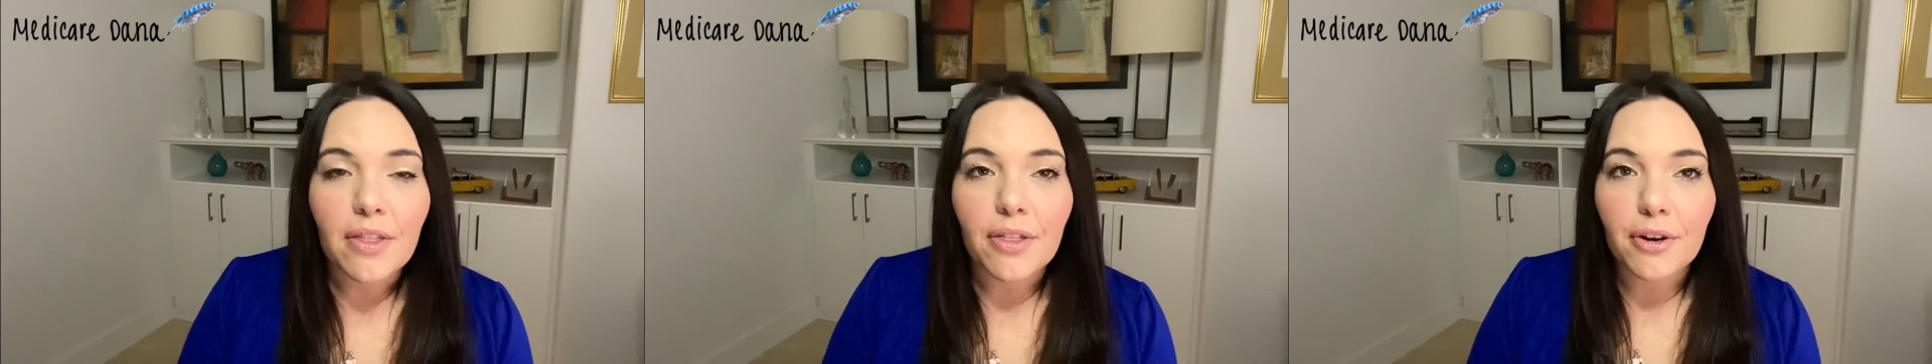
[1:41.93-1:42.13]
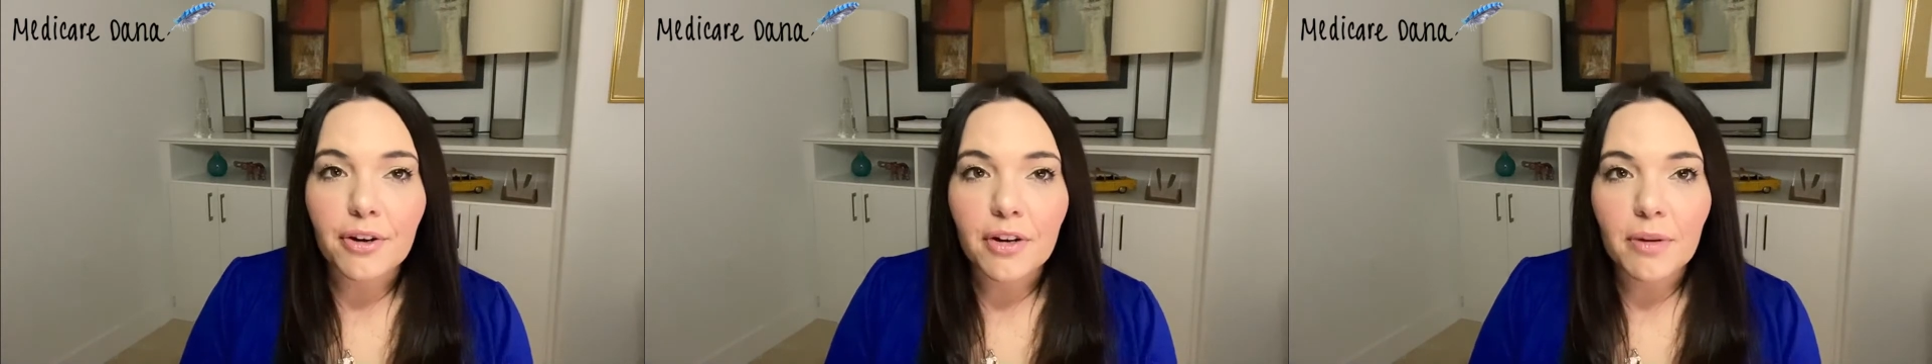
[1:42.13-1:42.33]

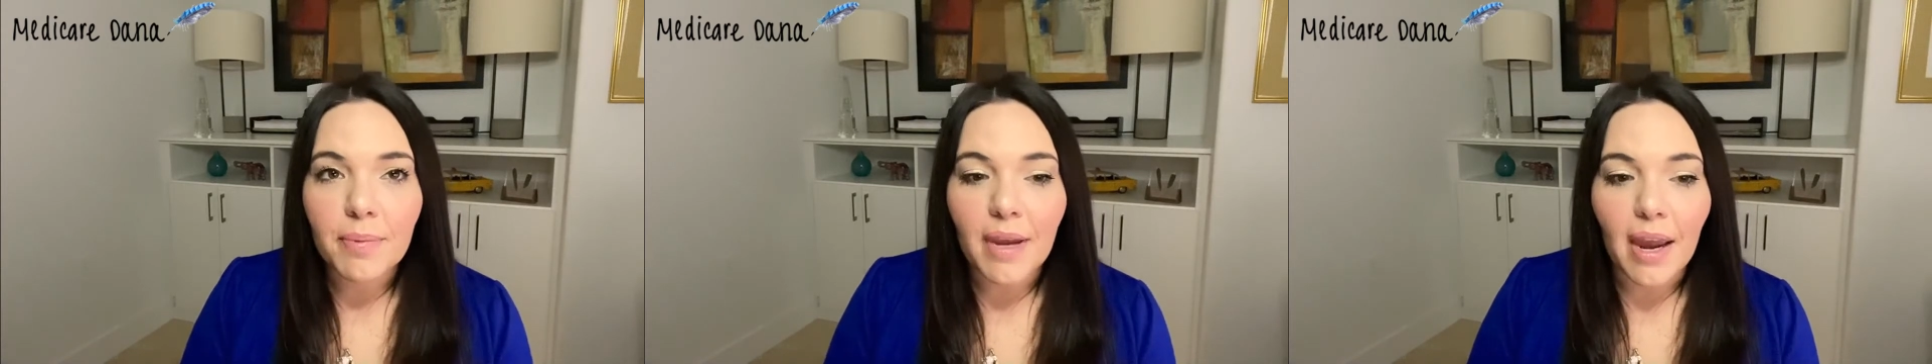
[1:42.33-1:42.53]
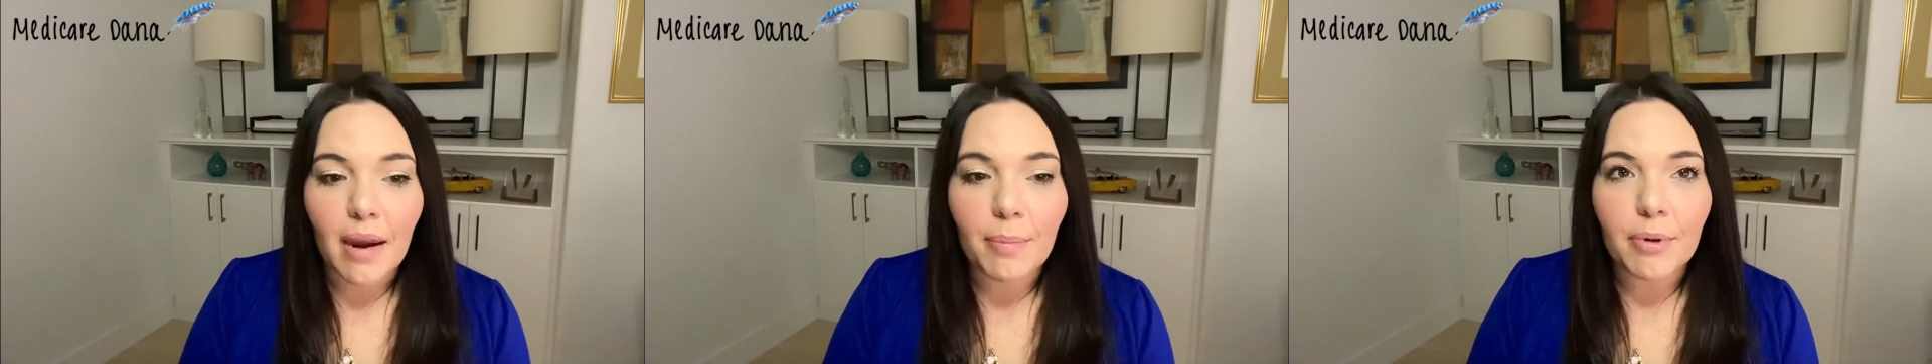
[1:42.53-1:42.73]
they're going to
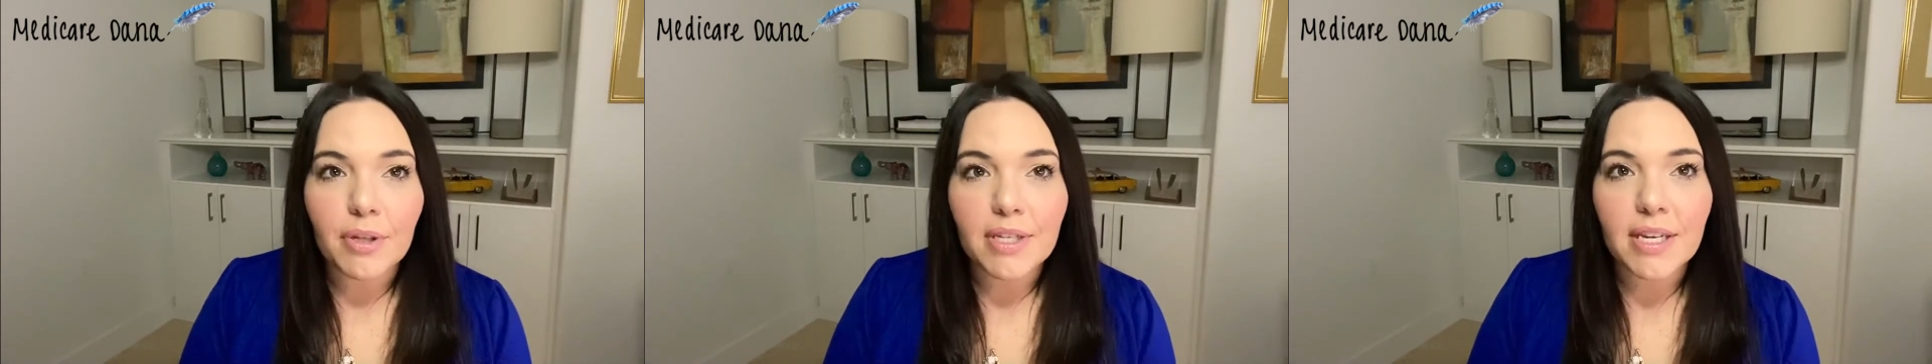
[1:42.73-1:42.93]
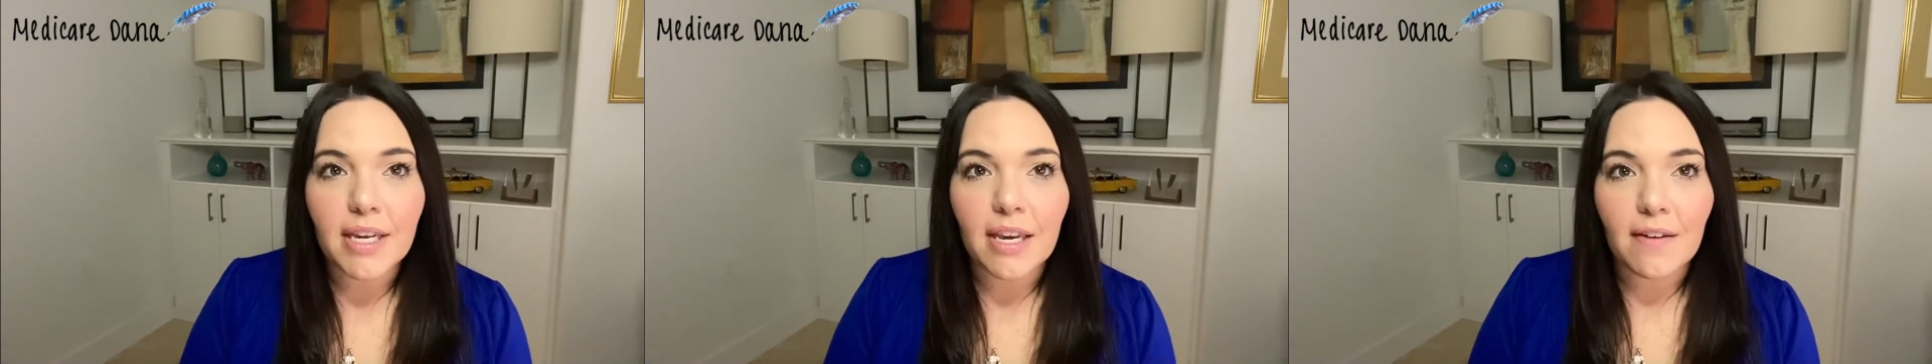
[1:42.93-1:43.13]
be able
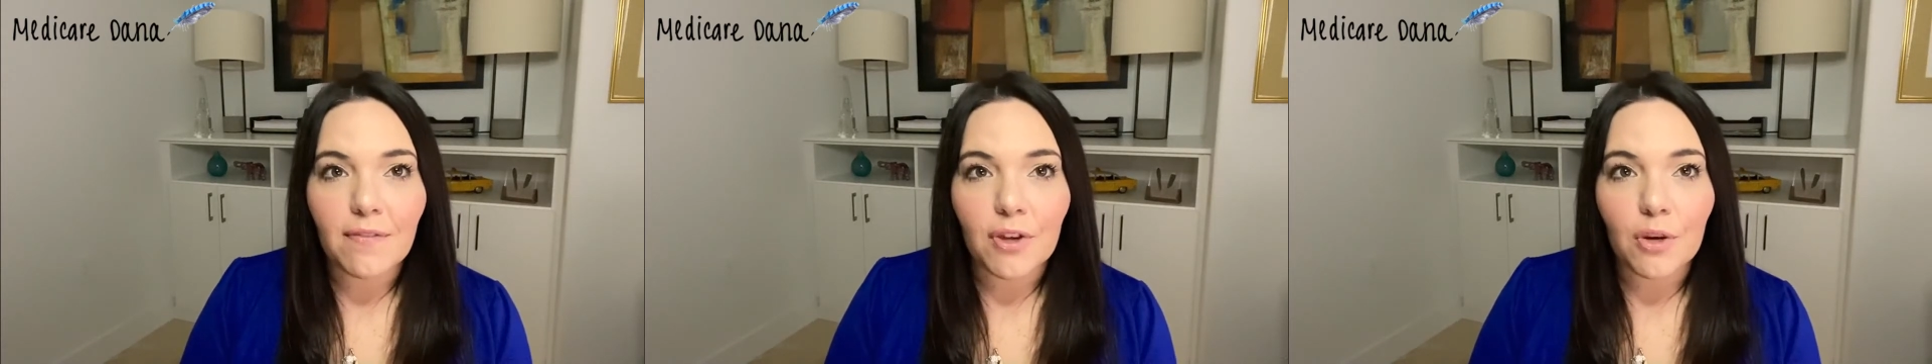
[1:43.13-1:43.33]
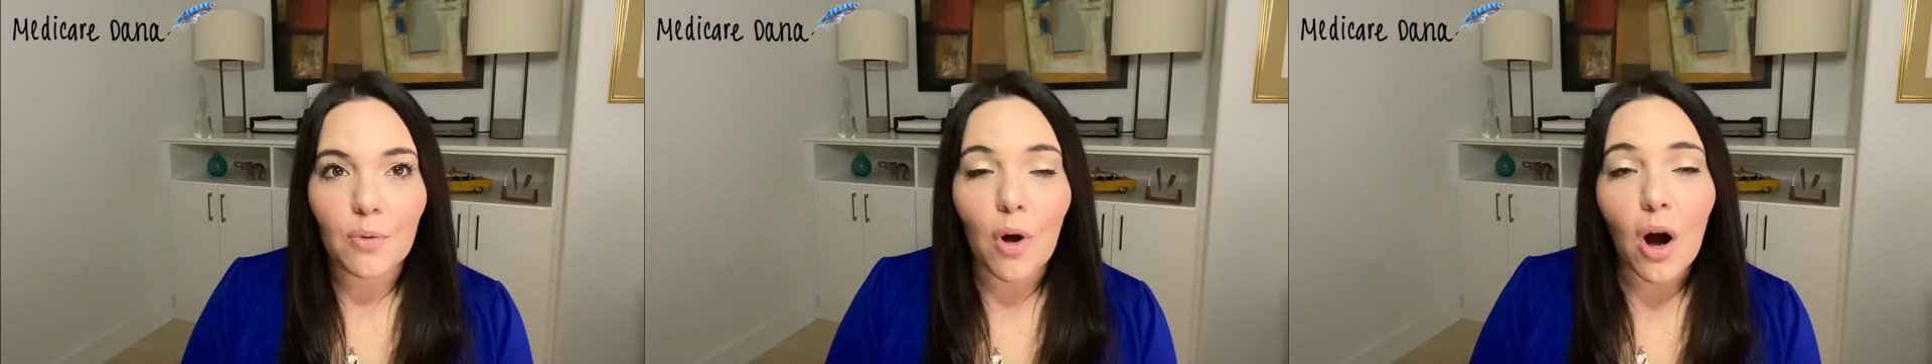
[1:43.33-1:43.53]
to give
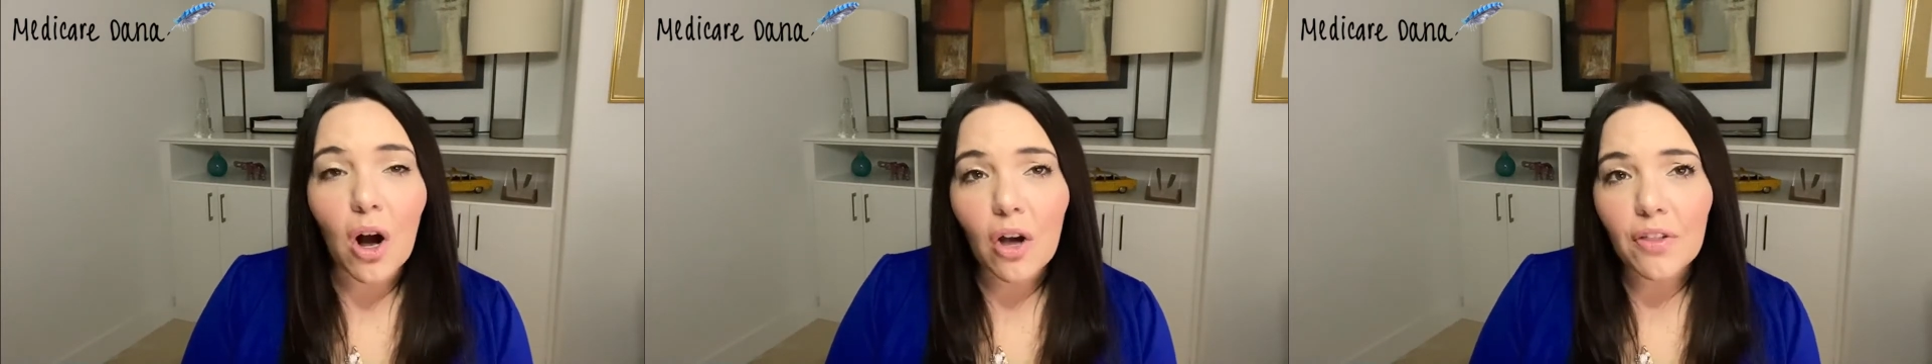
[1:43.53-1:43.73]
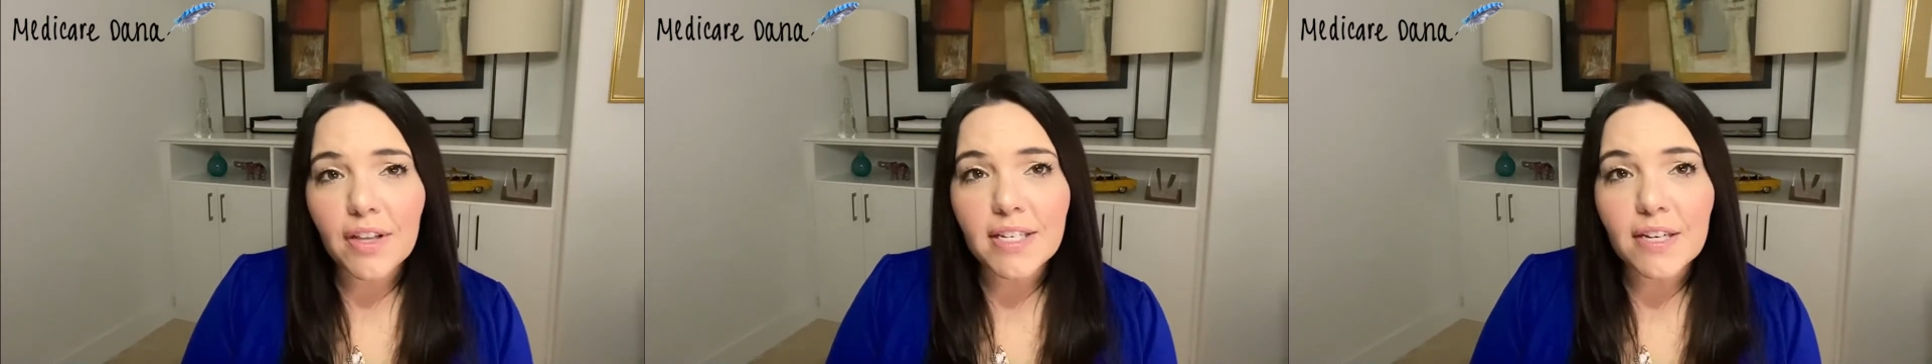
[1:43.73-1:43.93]
you
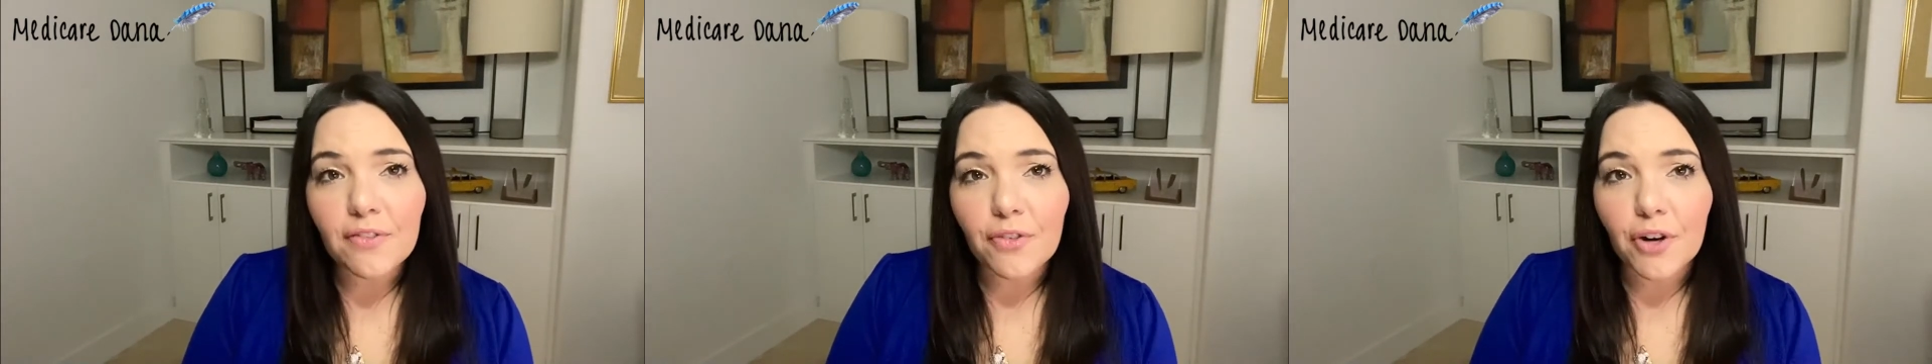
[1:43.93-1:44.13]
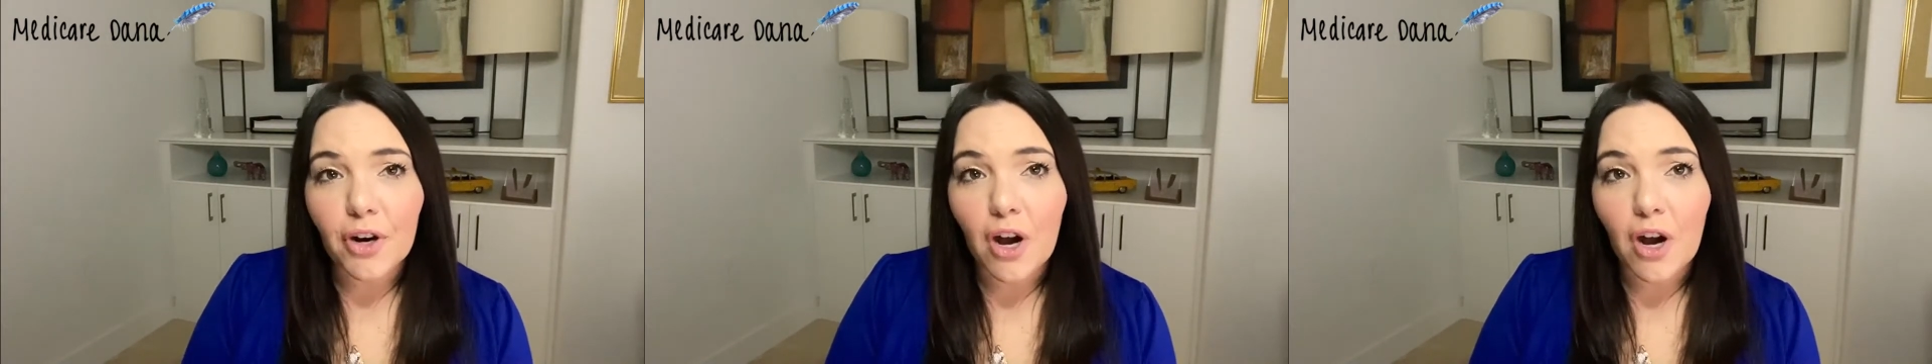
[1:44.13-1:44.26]
all the different